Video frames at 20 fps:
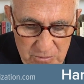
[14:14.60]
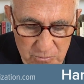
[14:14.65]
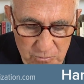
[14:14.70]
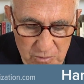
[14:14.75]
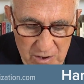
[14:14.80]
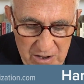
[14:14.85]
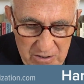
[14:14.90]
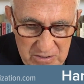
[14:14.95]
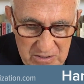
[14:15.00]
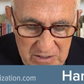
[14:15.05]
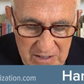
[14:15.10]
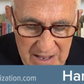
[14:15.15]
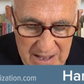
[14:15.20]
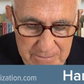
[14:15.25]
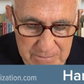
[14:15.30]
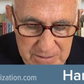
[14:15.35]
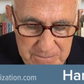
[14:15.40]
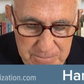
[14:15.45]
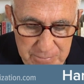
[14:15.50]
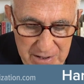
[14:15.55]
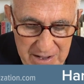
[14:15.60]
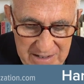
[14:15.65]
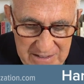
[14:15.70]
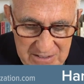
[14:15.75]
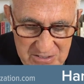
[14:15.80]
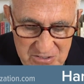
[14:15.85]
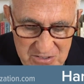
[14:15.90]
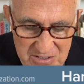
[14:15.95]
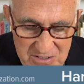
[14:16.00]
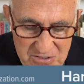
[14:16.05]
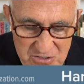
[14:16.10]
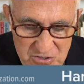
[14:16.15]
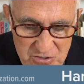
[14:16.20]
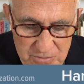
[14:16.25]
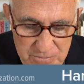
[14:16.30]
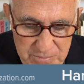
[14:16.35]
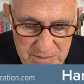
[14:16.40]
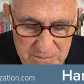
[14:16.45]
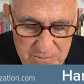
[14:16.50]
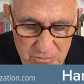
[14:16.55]
while climate policy
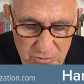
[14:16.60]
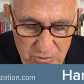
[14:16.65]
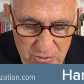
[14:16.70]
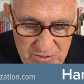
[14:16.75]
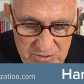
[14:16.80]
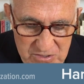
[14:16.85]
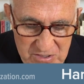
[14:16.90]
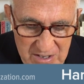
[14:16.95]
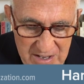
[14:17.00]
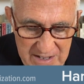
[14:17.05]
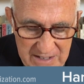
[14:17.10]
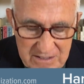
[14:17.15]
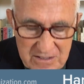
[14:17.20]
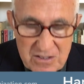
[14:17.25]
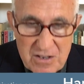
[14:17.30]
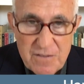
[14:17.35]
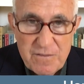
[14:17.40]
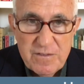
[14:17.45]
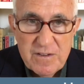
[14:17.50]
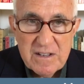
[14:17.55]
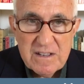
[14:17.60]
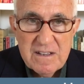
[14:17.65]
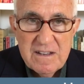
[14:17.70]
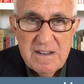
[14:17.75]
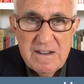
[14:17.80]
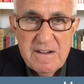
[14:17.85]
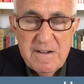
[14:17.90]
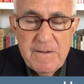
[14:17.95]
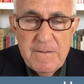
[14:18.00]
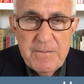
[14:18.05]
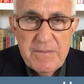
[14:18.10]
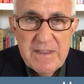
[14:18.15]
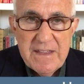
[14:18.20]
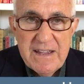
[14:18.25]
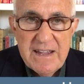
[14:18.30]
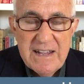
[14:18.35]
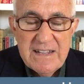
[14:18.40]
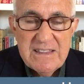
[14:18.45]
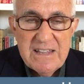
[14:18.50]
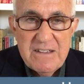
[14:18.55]
should be more scientific.
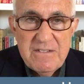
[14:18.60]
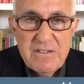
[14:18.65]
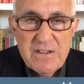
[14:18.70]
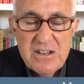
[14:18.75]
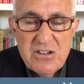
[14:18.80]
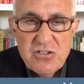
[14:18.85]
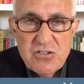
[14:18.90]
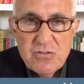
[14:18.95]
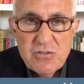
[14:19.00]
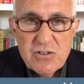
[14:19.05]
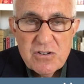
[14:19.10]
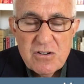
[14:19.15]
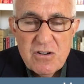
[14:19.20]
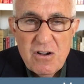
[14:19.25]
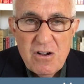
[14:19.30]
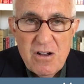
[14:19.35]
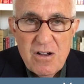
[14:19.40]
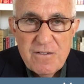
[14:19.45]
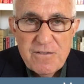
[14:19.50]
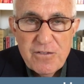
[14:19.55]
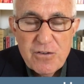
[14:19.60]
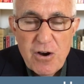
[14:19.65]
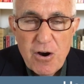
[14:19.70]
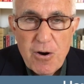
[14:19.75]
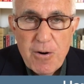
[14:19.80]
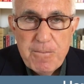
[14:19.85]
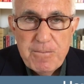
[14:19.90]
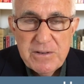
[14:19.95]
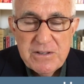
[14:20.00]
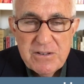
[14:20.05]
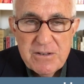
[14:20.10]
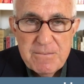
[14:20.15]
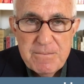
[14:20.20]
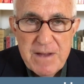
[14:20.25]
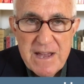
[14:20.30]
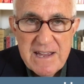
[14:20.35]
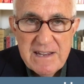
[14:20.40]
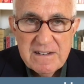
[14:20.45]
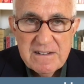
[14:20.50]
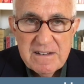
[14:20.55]
And they've issued a call for open
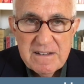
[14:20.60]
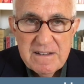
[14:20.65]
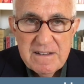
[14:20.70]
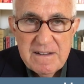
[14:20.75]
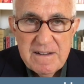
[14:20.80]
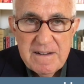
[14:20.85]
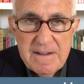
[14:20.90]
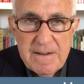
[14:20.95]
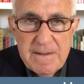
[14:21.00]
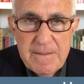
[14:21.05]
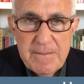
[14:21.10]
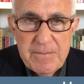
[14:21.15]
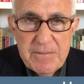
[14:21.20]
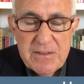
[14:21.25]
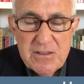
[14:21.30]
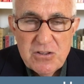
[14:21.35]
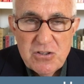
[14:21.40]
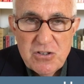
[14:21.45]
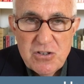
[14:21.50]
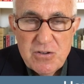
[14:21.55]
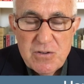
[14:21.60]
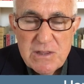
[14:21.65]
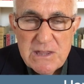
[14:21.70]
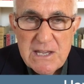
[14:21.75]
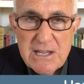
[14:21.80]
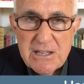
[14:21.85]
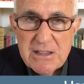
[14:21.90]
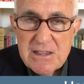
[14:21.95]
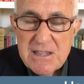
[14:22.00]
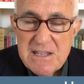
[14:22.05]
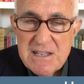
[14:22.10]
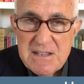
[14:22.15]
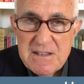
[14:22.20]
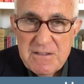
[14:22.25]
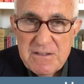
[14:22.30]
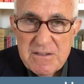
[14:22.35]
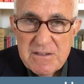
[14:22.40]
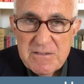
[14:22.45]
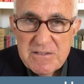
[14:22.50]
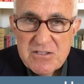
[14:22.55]
debate. Do you think
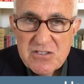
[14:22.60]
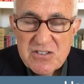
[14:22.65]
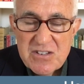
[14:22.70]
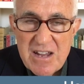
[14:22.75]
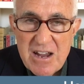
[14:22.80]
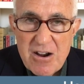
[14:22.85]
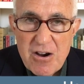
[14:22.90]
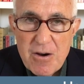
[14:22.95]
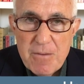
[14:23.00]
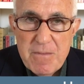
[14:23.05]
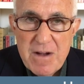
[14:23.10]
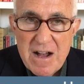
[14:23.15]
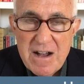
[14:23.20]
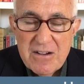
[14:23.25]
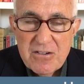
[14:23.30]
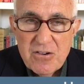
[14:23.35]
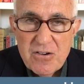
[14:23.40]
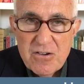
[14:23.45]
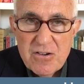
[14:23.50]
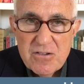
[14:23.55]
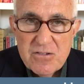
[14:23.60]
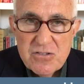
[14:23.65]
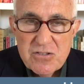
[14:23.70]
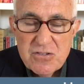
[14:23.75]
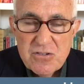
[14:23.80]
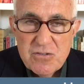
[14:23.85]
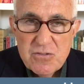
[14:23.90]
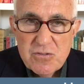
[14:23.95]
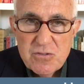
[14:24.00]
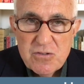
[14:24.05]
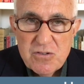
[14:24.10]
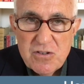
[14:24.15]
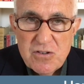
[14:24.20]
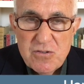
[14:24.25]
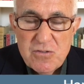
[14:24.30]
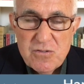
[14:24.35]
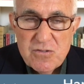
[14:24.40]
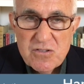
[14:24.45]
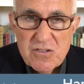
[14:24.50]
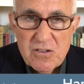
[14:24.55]
the scaremongers who
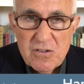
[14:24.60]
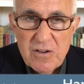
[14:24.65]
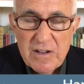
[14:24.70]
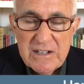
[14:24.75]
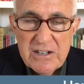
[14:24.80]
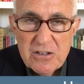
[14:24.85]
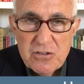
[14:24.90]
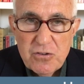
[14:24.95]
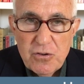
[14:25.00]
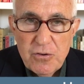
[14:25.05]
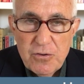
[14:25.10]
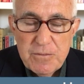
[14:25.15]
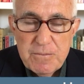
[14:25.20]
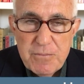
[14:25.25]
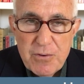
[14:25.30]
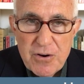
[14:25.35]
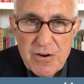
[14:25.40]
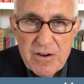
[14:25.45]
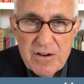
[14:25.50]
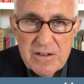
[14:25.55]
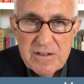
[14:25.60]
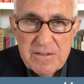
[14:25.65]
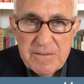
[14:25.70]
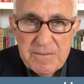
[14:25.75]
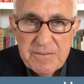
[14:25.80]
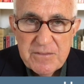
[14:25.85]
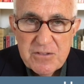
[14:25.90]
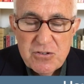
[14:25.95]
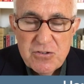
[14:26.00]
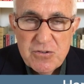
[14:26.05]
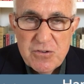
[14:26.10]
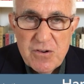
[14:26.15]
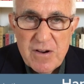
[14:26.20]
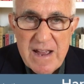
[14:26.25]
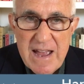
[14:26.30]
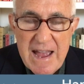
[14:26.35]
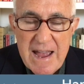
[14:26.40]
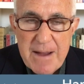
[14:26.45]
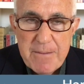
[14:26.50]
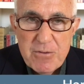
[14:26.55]
used Greta Thunberg to
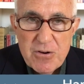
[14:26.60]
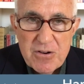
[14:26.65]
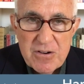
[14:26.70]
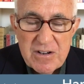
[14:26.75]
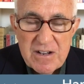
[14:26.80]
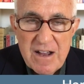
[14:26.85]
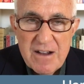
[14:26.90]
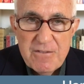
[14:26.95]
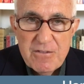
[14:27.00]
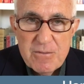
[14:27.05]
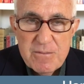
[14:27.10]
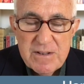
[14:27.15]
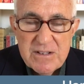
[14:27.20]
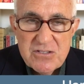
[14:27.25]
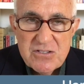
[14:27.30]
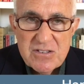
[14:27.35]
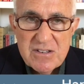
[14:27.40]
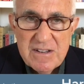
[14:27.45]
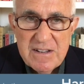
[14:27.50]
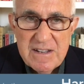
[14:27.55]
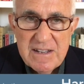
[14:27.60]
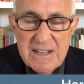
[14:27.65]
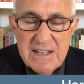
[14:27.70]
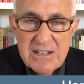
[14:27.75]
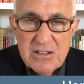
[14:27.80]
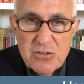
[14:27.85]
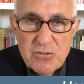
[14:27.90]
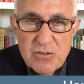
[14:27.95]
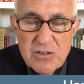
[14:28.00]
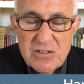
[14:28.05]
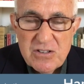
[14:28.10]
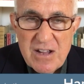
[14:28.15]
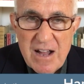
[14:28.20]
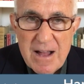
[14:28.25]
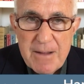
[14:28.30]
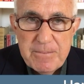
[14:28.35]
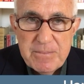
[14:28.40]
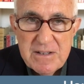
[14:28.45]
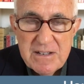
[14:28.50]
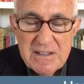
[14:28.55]
hammer governments into
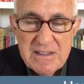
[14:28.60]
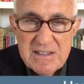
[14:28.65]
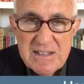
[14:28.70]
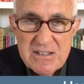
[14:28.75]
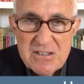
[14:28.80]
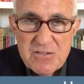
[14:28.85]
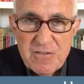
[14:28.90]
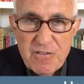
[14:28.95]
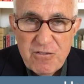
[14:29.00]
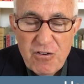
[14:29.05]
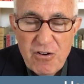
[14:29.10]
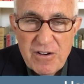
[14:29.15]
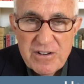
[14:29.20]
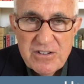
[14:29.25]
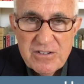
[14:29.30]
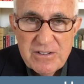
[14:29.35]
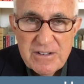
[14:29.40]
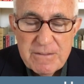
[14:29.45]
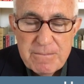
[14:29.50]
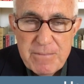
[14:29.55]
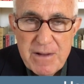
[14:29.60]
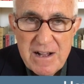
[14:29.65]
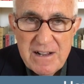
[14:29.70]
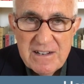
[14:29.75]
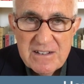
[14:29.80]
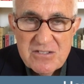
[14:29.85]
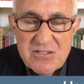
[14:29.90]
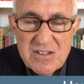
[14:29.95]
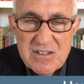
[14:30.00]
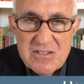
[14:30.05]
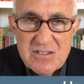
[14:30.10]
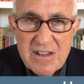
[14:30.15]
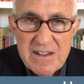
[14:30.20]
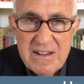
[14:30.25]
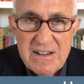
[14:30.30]
adopting these fraudulent policies,